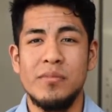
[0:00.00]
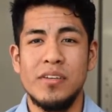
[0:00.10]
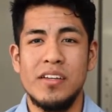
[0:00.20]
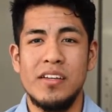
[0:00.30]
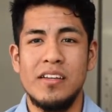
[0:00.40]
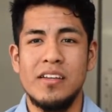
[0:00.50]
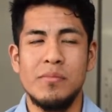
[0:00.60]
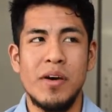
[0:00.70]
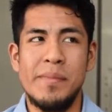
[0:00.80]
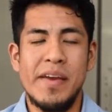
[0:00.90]
but
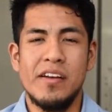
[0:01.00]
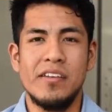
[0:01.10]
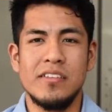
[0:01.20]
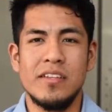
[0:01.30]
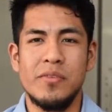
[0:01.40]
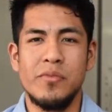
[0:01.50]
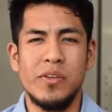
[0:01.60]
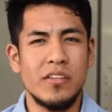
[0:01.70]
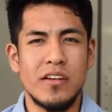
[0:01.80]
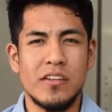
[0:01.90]
my parents never
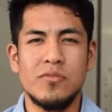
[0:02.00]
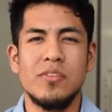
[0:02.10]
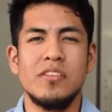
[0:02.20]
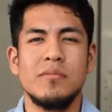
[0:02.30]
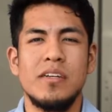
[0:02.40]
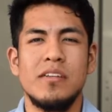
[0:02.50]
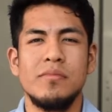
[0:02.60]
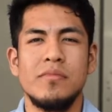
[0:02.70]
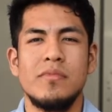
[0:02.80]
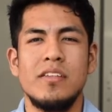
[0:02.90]
really talked to us about
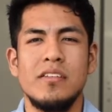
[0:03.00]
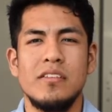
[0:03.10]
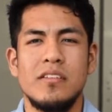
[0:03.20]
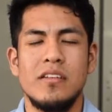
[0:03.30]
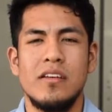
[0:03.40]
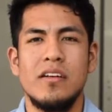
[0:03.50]
this.